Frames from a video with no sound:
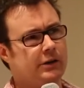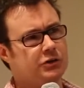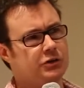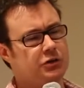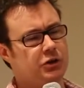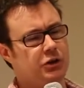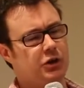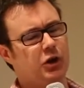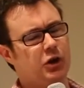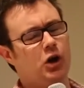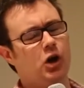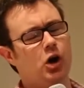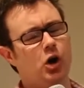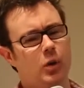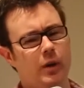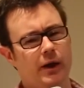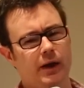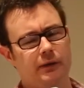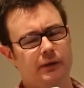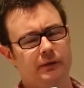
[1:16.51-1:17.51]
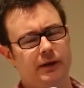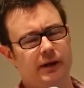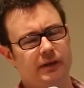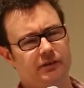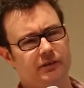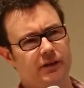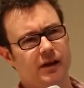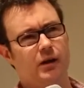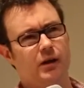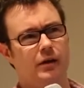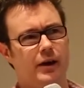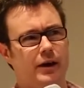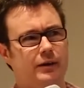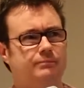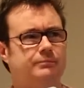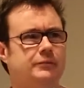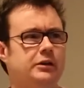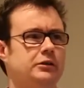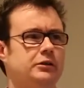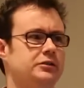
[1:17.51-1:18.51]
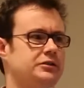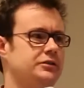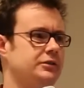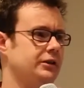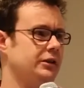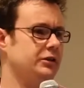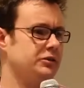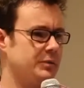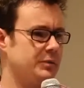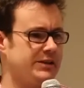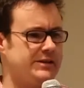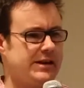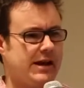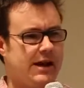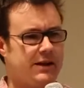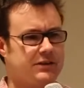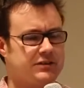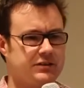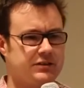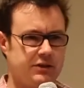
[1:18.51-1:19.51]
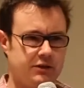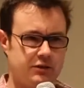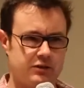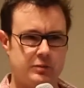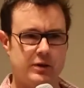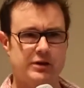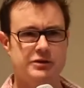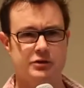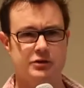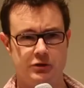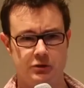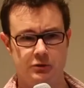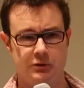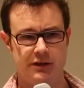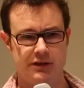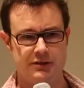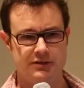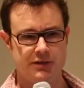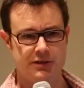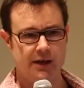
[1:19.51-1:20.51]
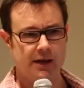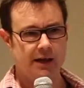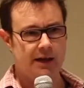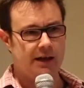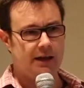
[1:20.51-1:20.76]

So you can go in and say, all right, here's my tasks, here's my to-do list.